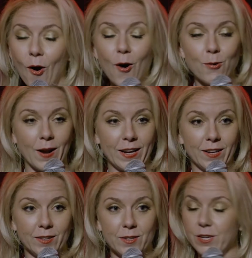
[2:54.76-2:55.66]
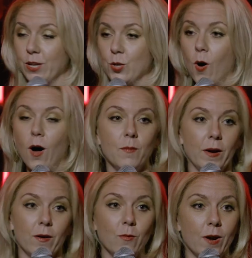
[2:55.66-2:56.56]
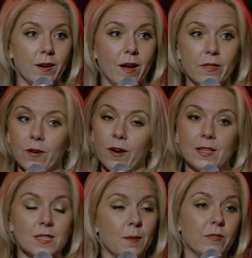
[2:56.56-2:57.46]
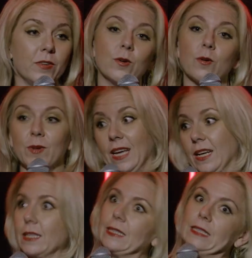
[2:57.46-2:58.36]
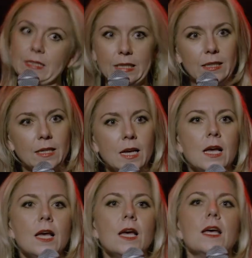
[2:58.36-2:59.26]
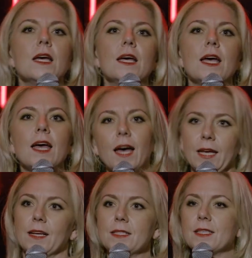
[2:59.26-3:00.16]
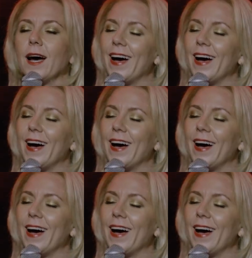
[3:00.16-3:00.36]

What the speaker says: all regulars, and you all marry one another, and some of you are related. Yikes.